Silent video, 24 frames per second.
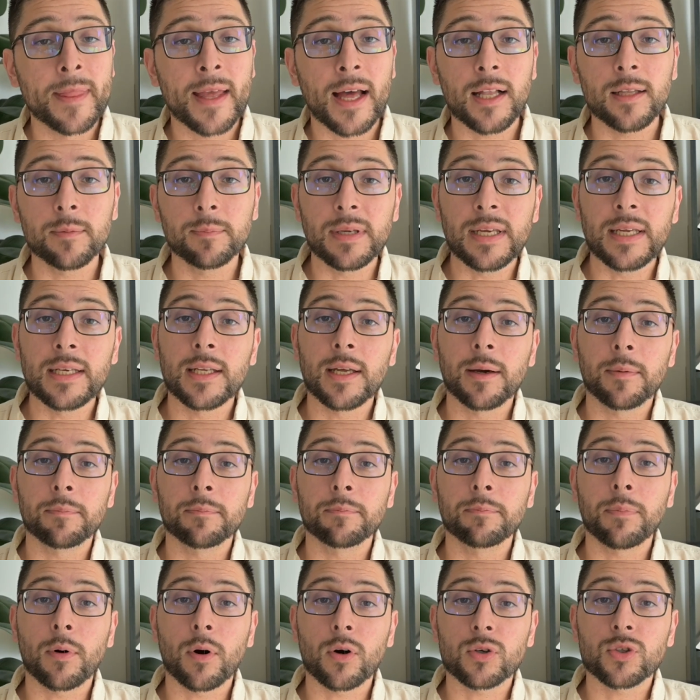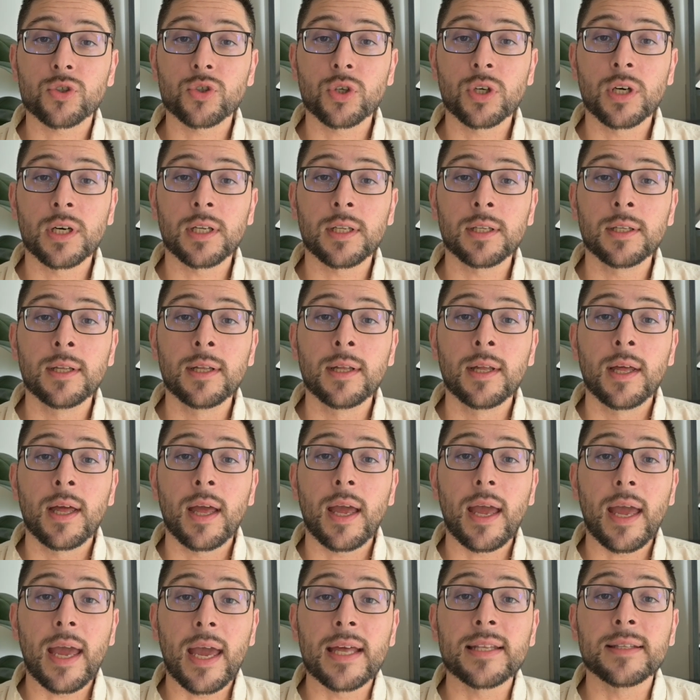Albania, Portugal,
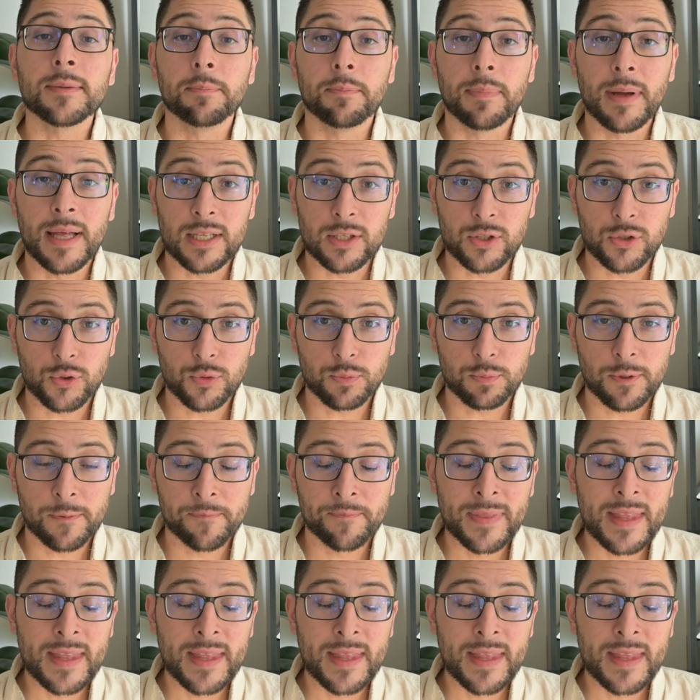and Belgium.